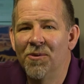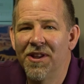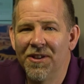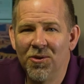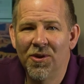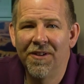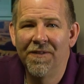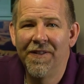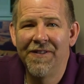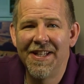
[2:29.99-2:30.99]
with a
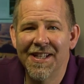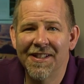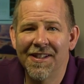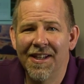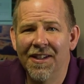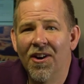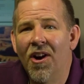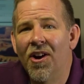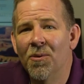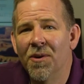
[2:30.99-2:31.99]
256 gig
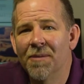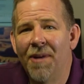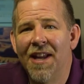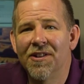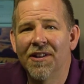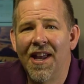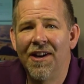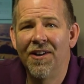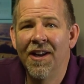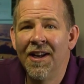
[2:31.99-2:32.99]
card with Magic
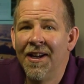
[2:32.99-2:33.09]
Lantern